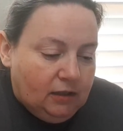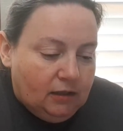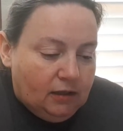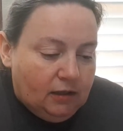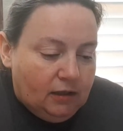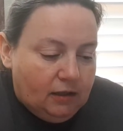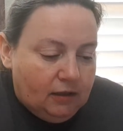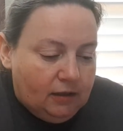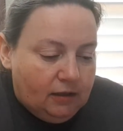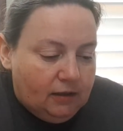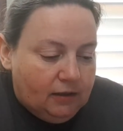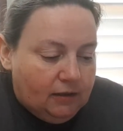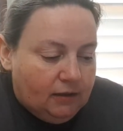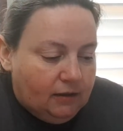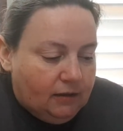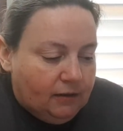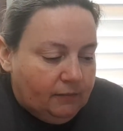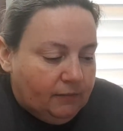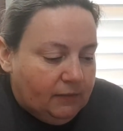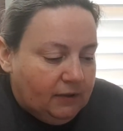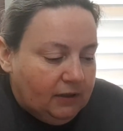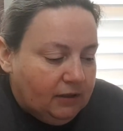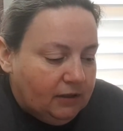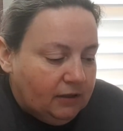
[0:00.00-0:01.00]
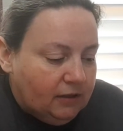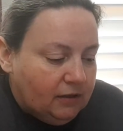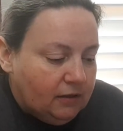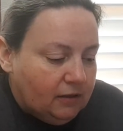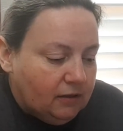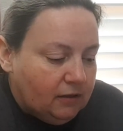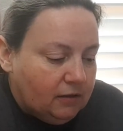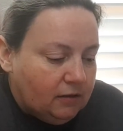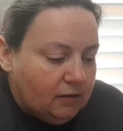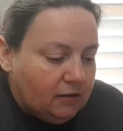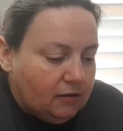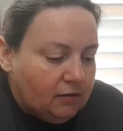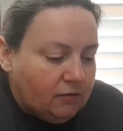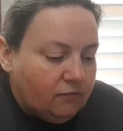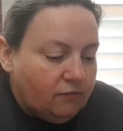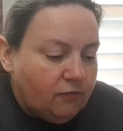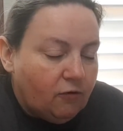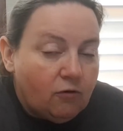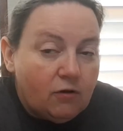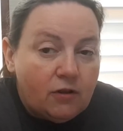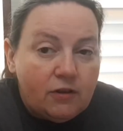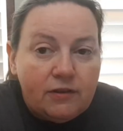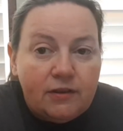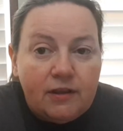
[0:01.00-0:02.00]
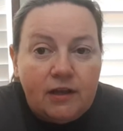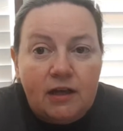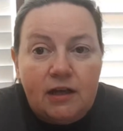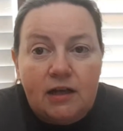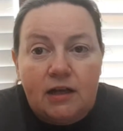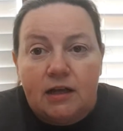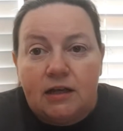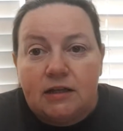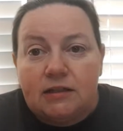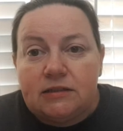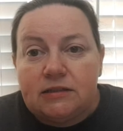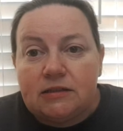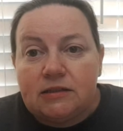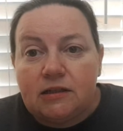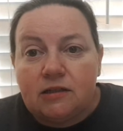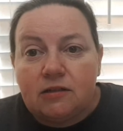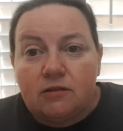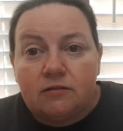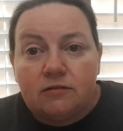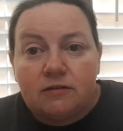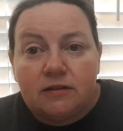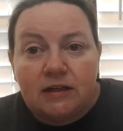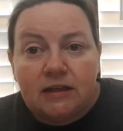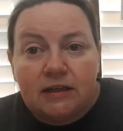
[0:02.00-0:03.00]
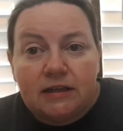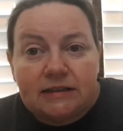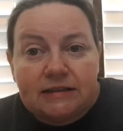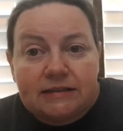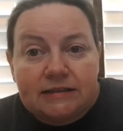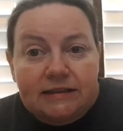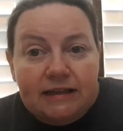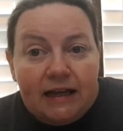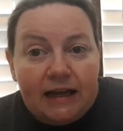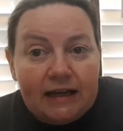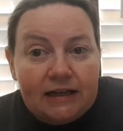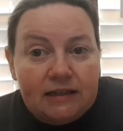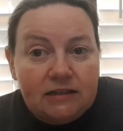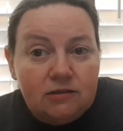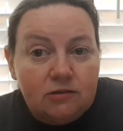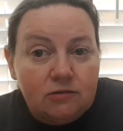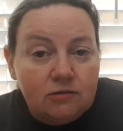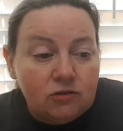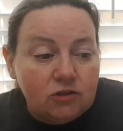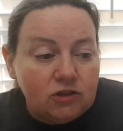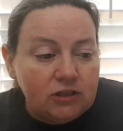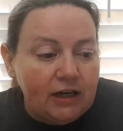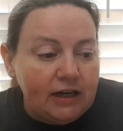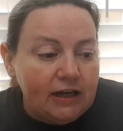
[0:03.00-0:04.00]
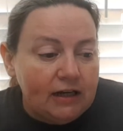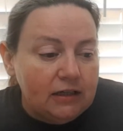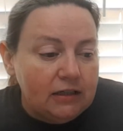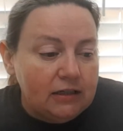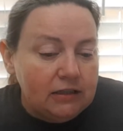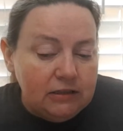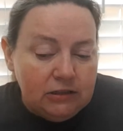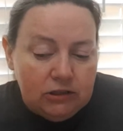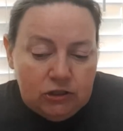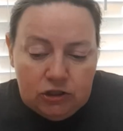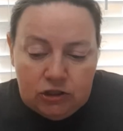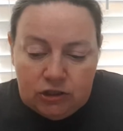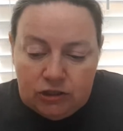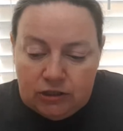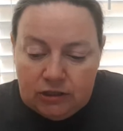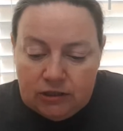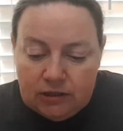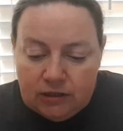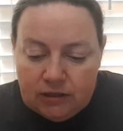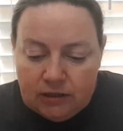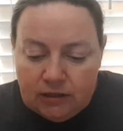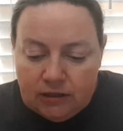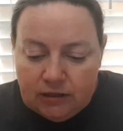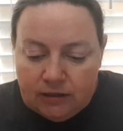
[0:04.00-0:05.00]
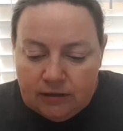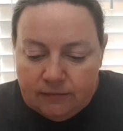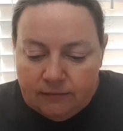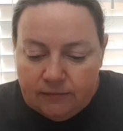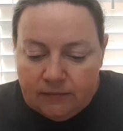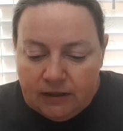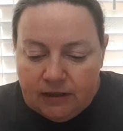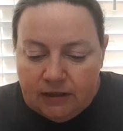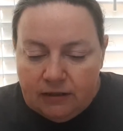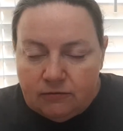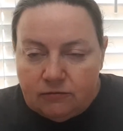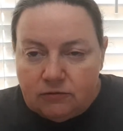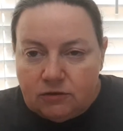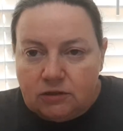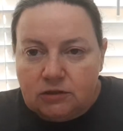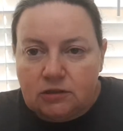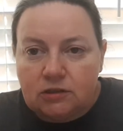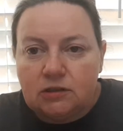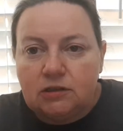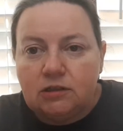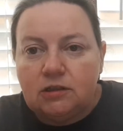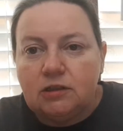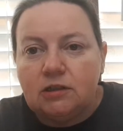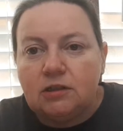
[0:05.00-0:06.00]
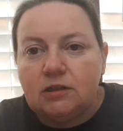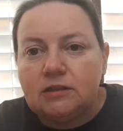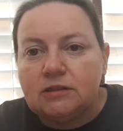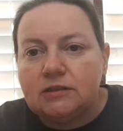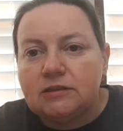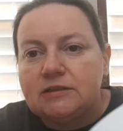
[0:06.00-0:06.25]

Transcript: Um, for the Cinderella's Castle Challenge, um, I worked on